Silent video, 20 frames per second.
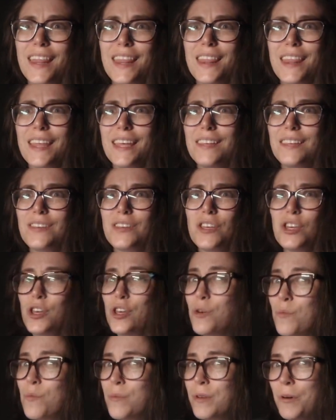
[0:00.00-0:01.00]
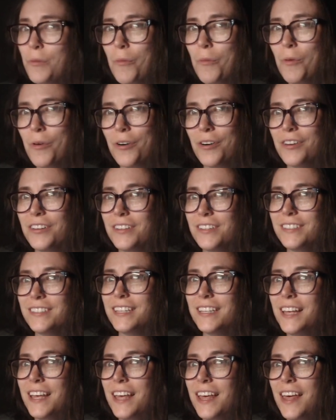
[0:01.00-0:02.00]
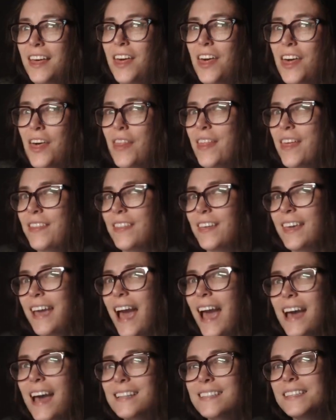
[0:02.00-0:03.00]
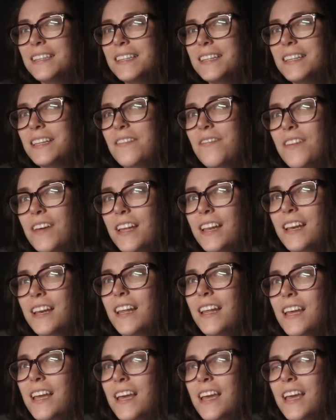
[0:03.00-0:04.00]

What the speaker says: this human world that the cats live in,